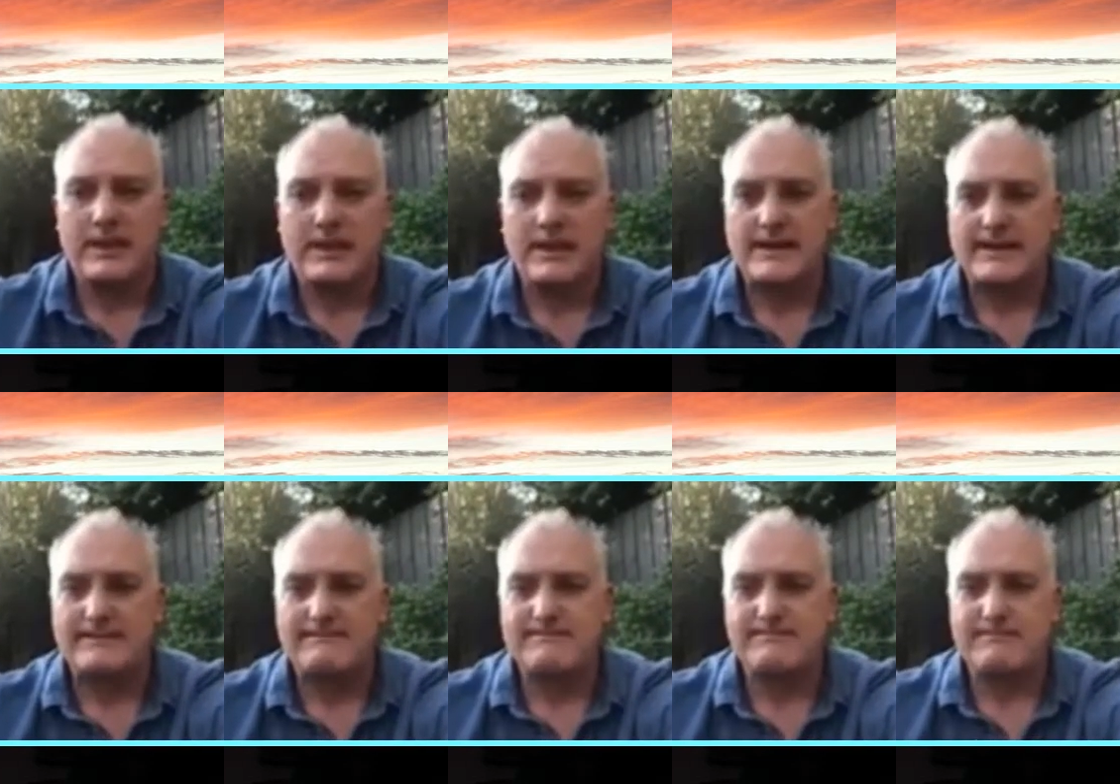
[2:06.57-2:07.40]

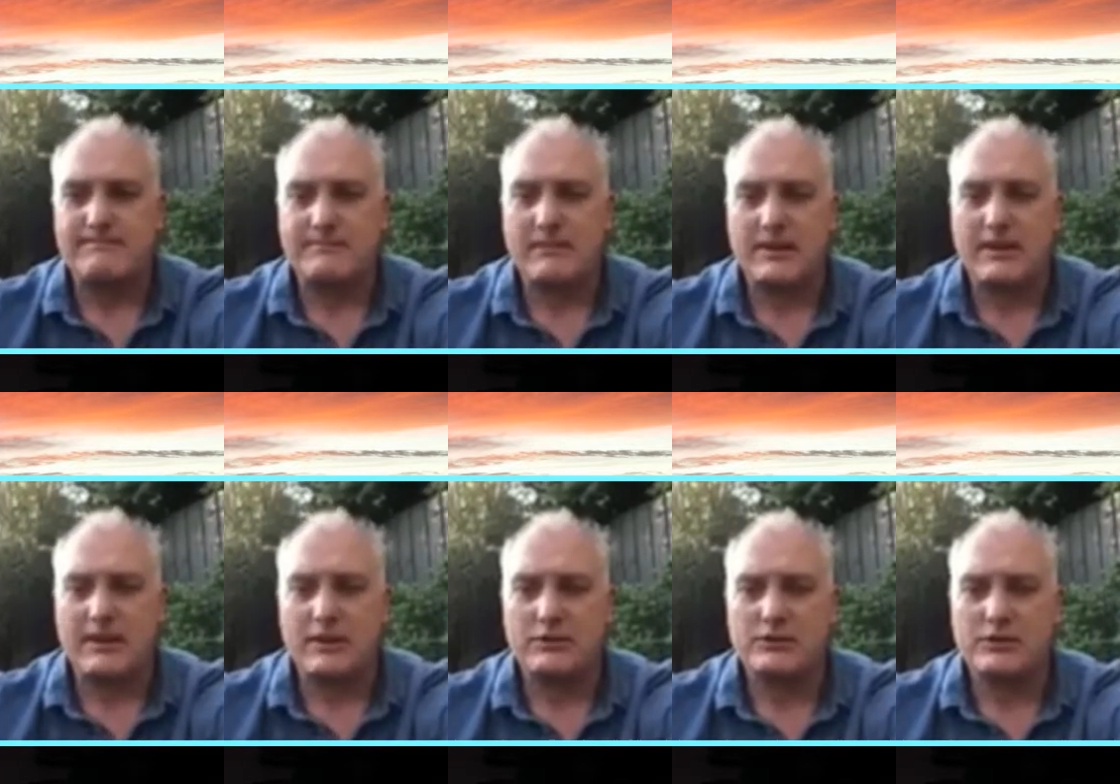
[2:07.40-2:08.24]

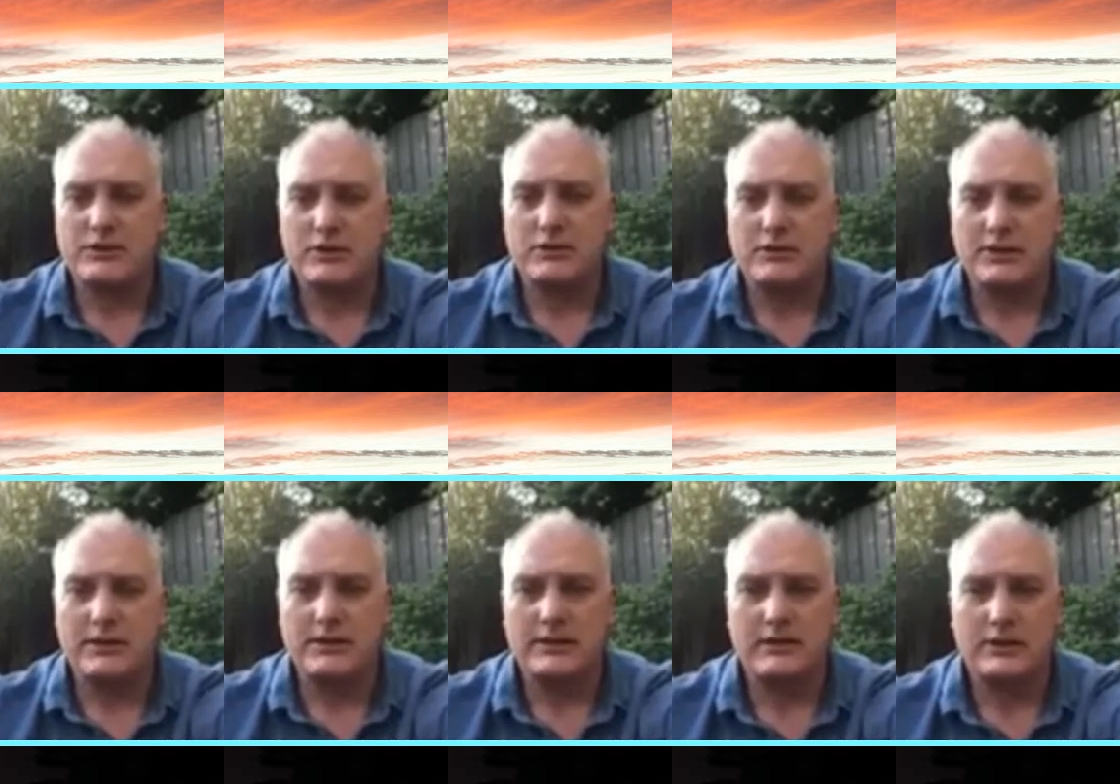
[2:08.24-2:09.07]
I also
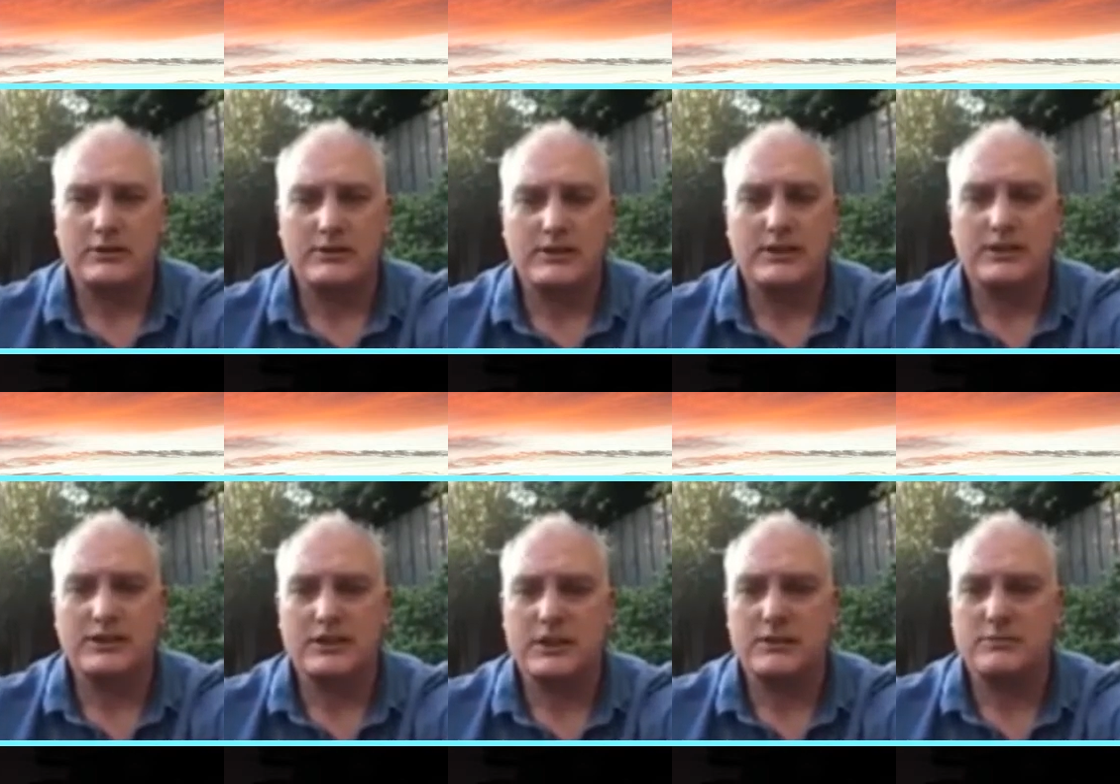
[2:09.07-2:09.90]
like doing the
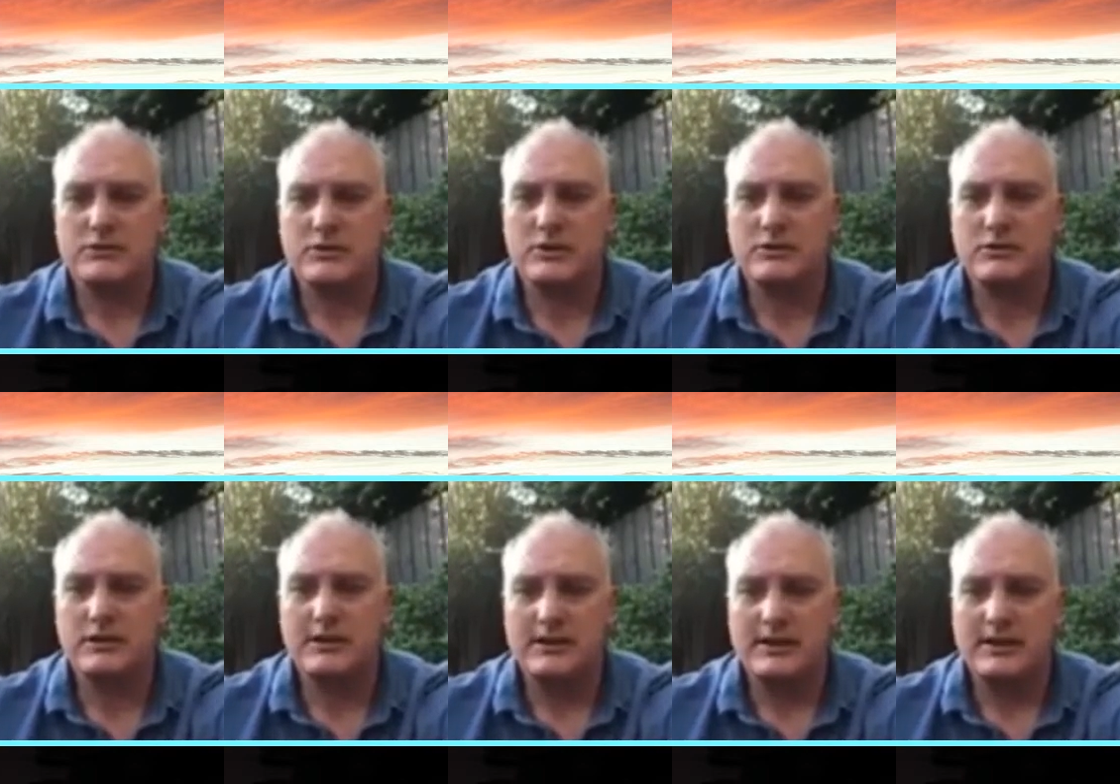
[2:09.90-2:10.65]
jet ski patrols,